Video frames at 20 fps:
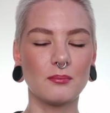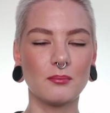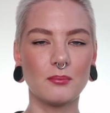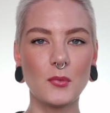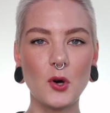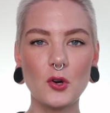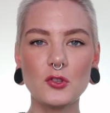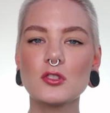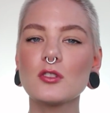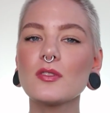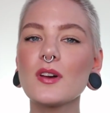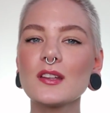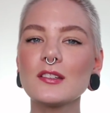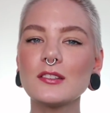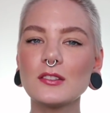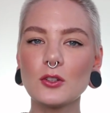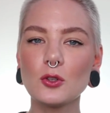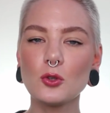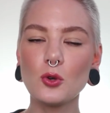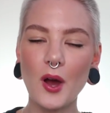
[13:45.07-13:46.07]
most of
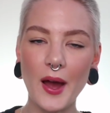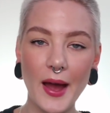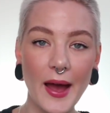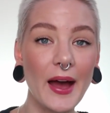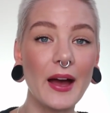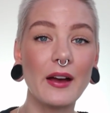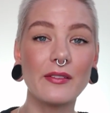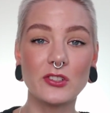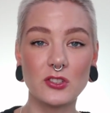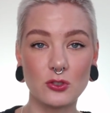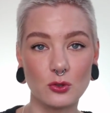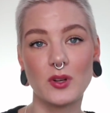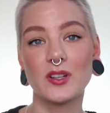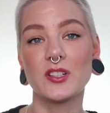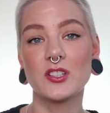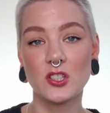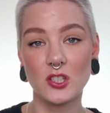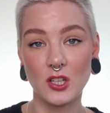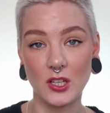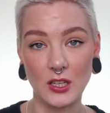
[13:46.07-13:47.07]
us who have
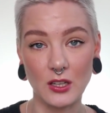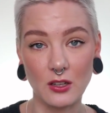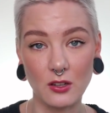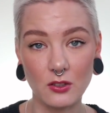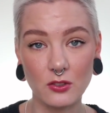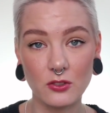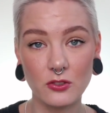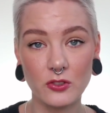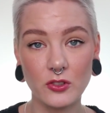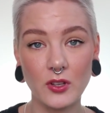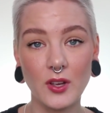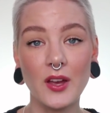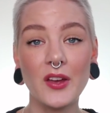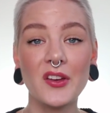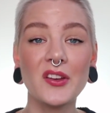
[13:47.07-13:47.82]
stretched ears